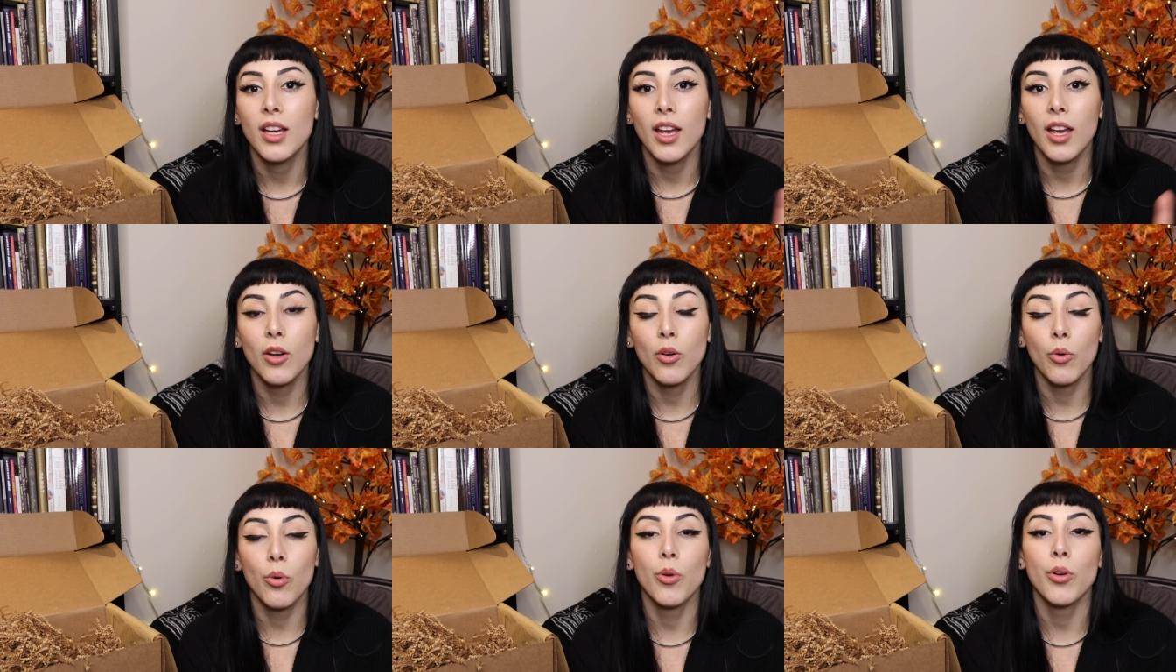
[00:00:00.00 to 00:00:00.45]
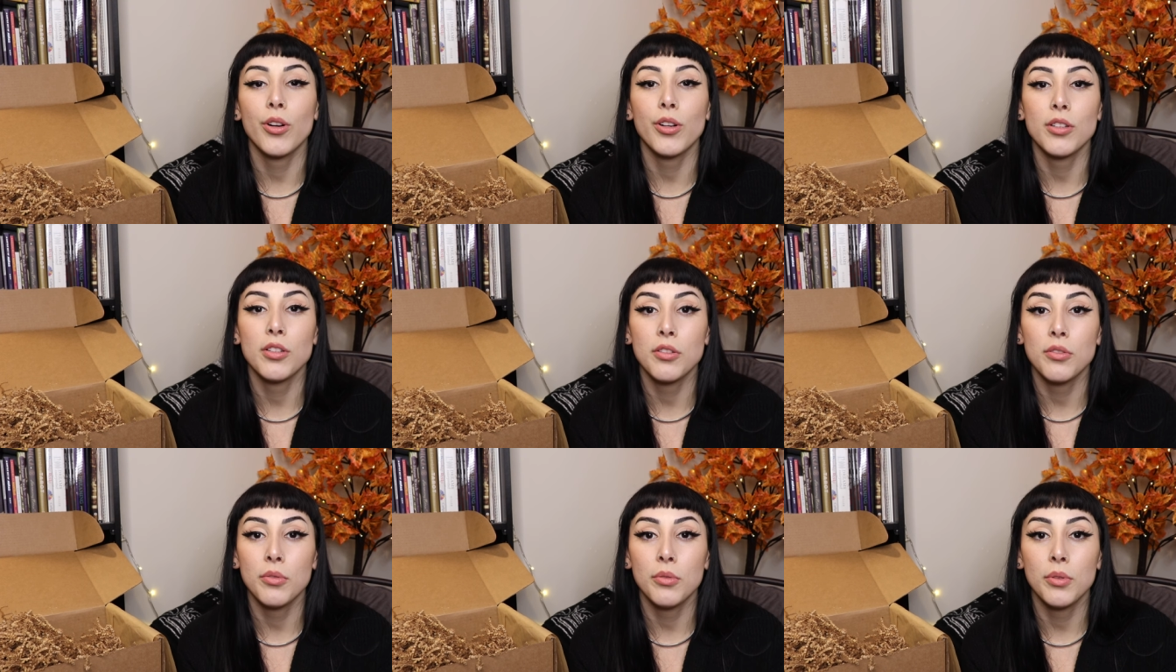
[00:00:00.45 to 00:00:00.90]
in order
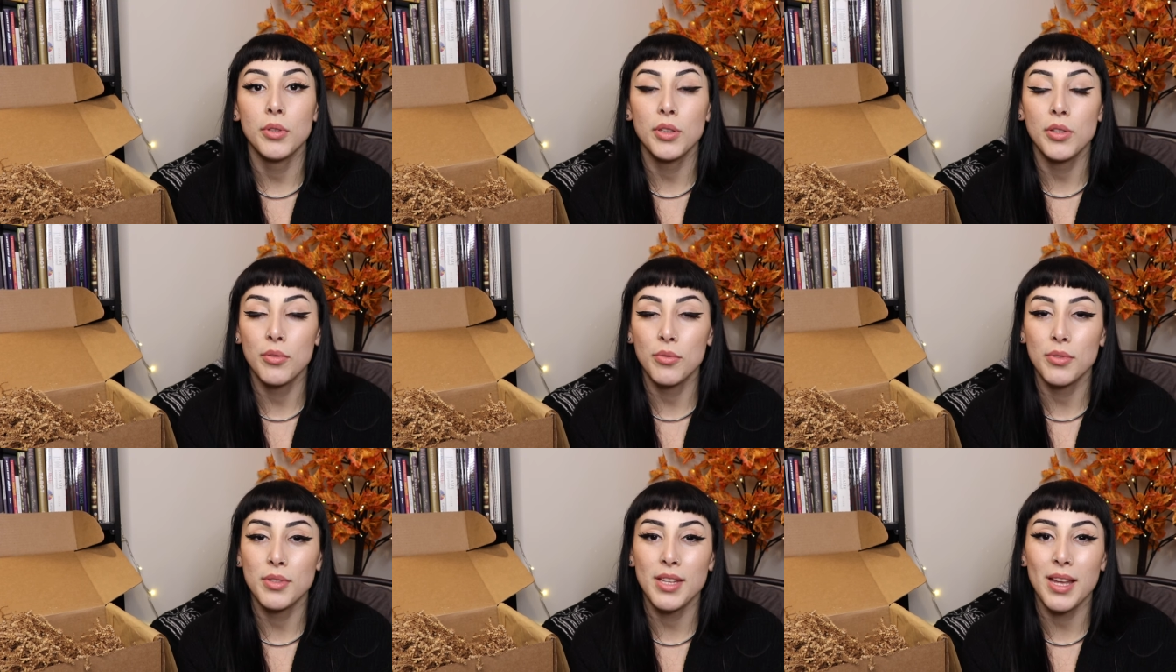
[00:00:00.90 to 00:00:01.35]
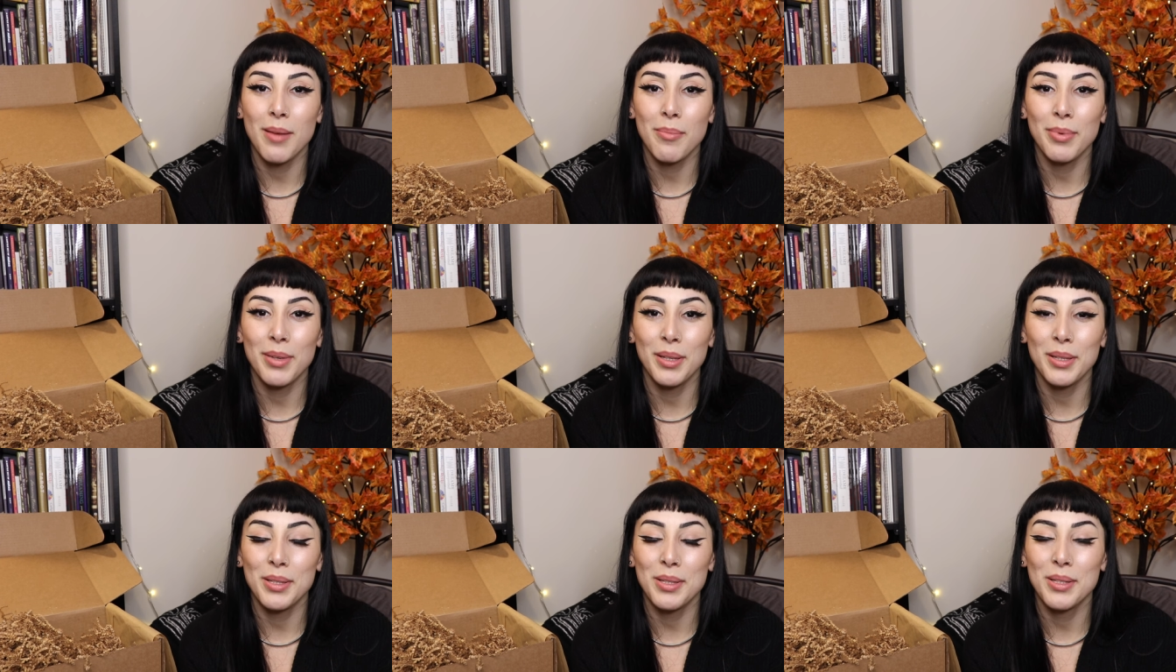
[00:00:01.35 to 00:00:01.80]
to use that
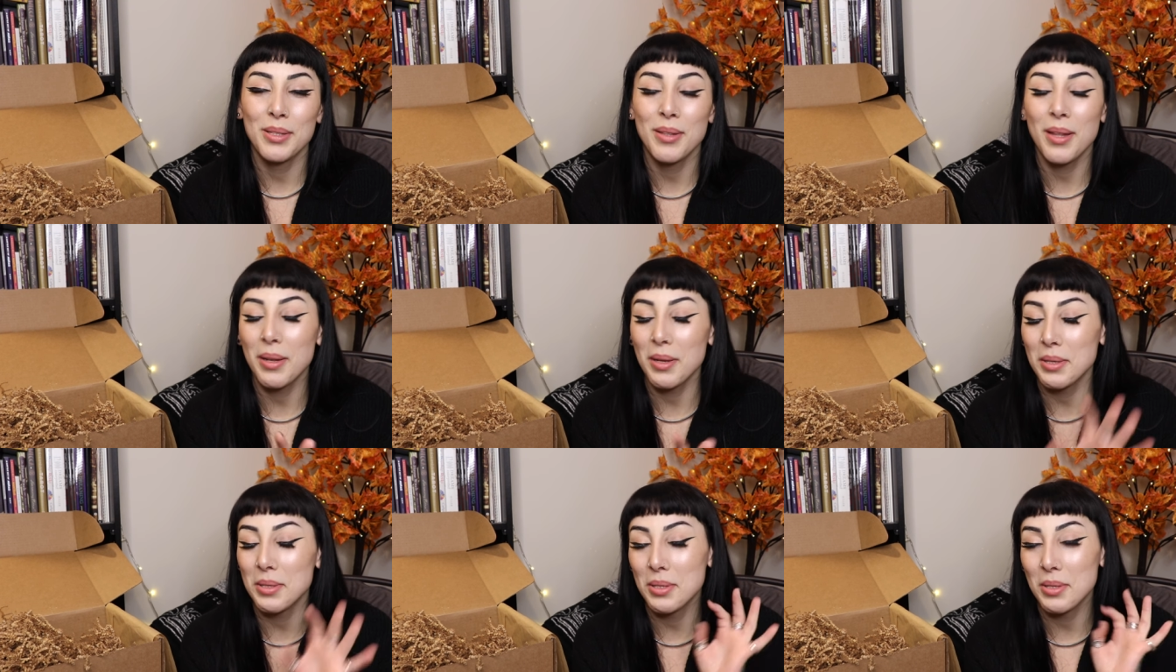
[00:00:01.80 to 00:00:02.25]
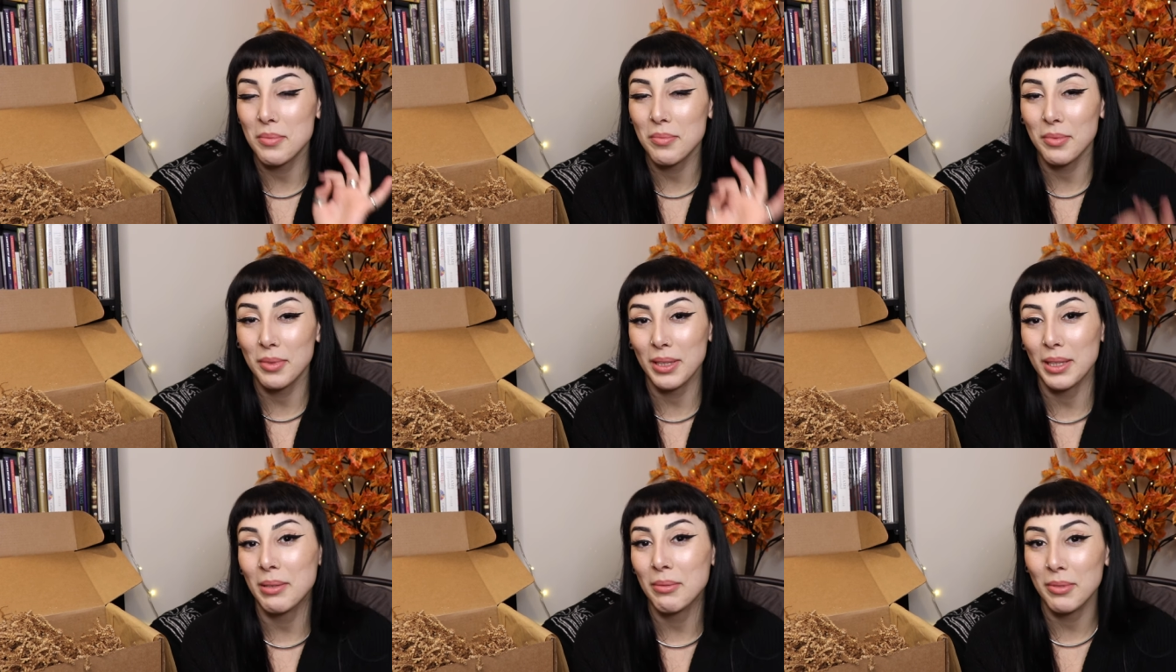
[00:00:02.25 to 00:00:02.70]
piece. That is
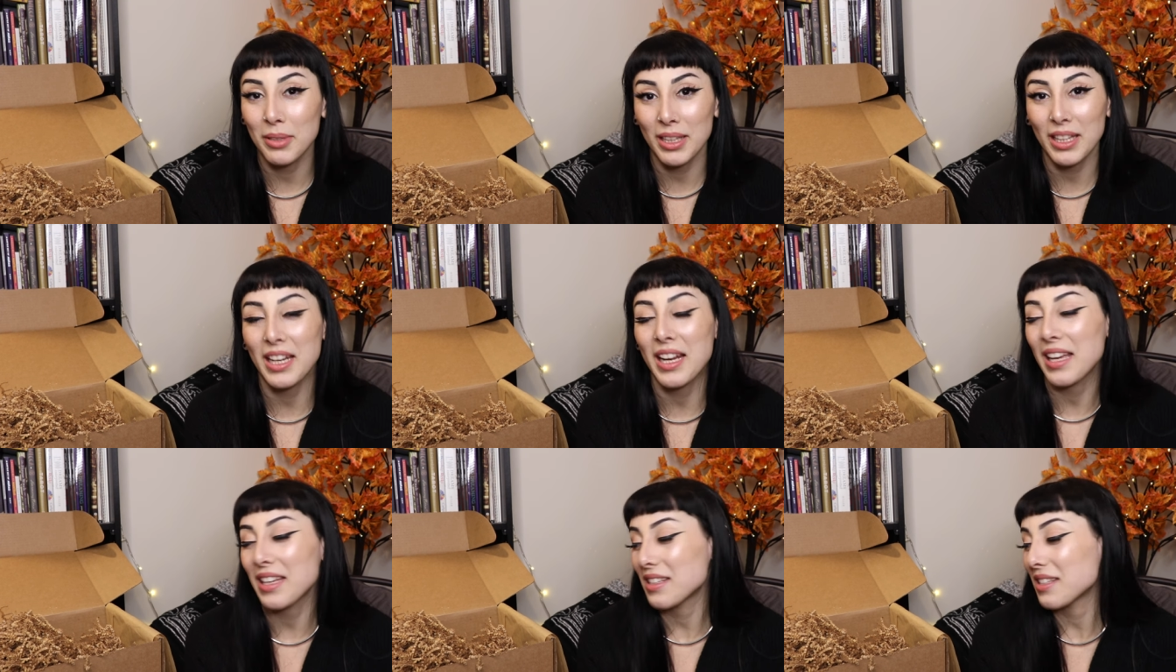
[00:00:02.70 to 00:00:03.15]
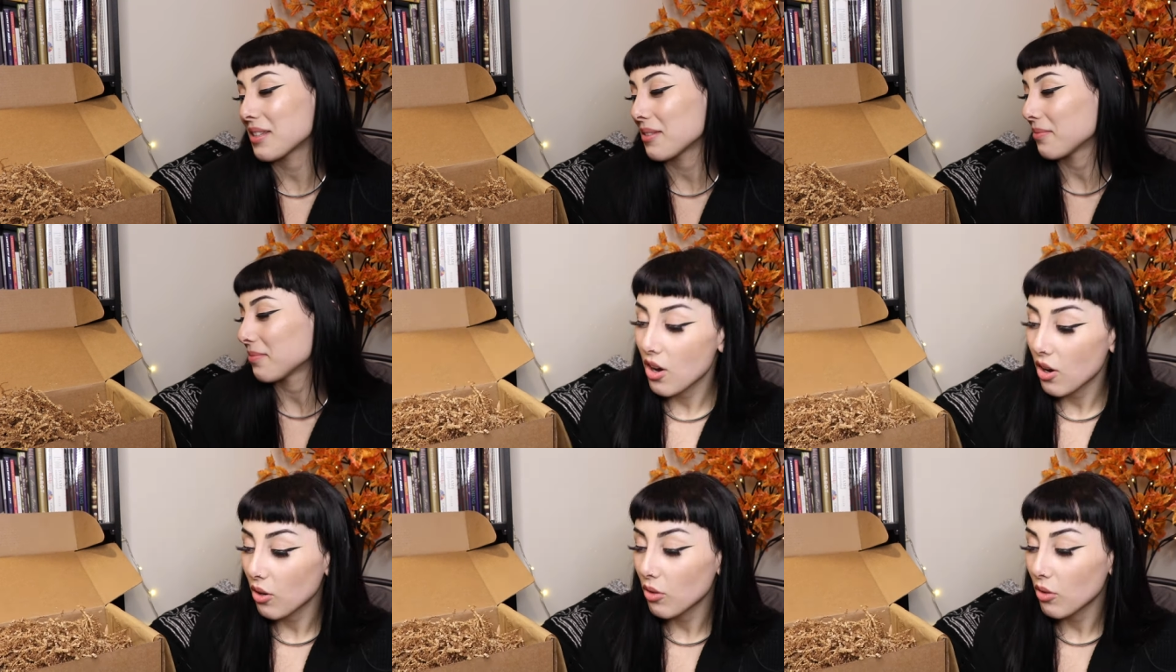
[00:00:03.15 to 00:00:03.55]
really, really nice.